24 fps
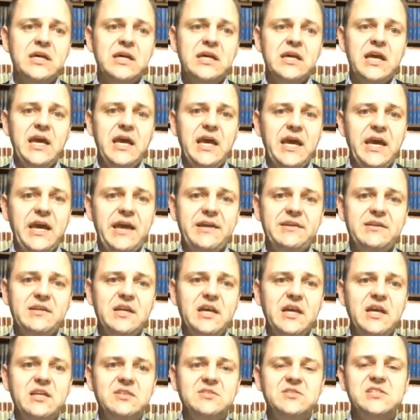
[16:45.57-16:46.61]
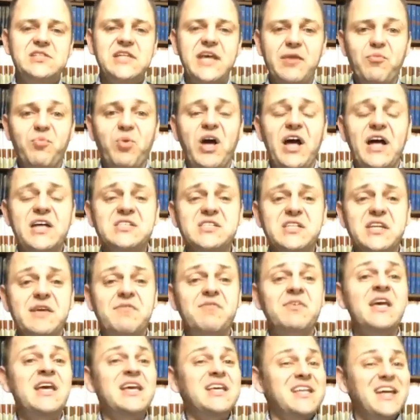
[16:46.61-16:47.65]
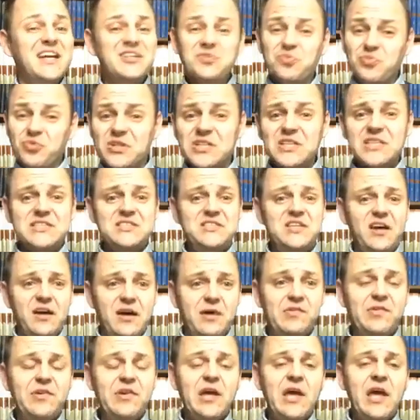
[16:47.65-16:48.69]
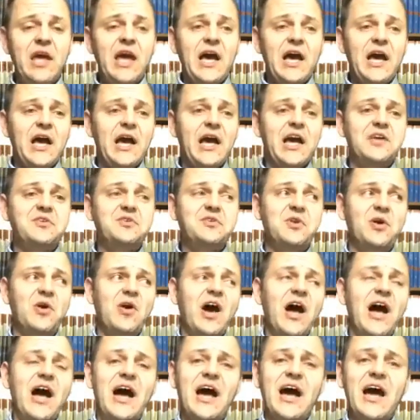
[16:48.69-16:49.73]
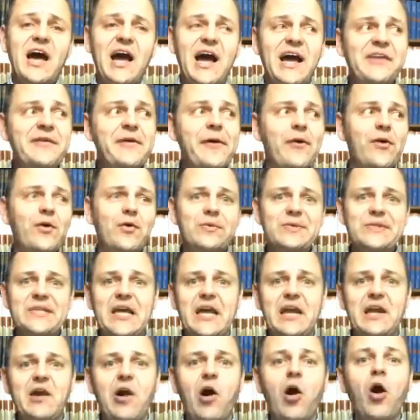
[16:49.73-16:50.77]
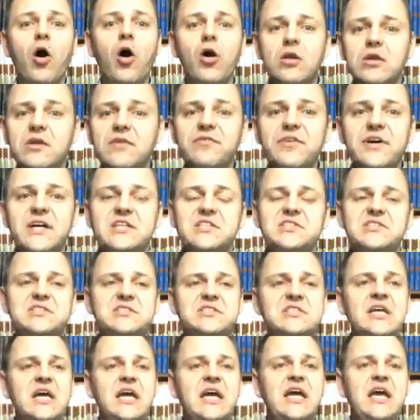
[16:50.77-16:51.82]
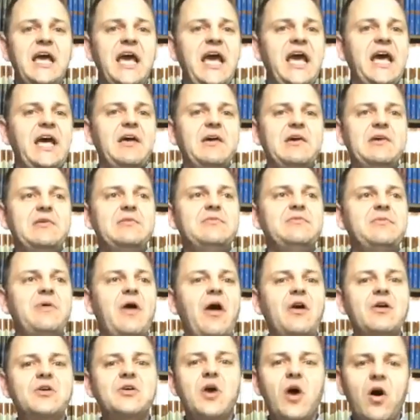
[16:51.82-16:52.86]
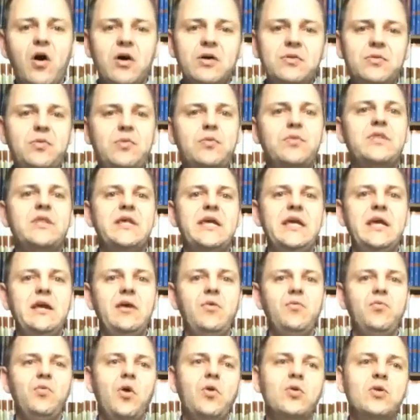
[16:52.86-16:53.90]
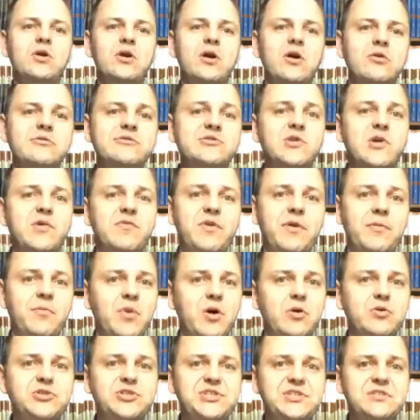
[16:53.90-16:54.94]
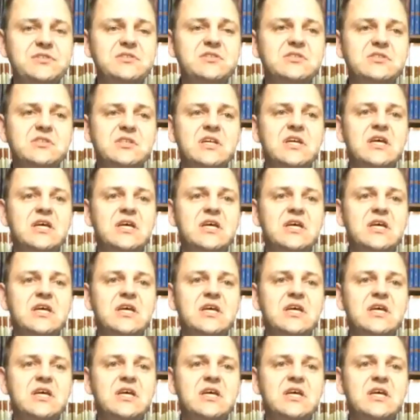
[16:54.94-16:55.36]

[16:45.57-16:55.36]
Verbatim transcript: and and stay positive that's really tough you know i, I know that all of us have gone through the roller coaster of emotions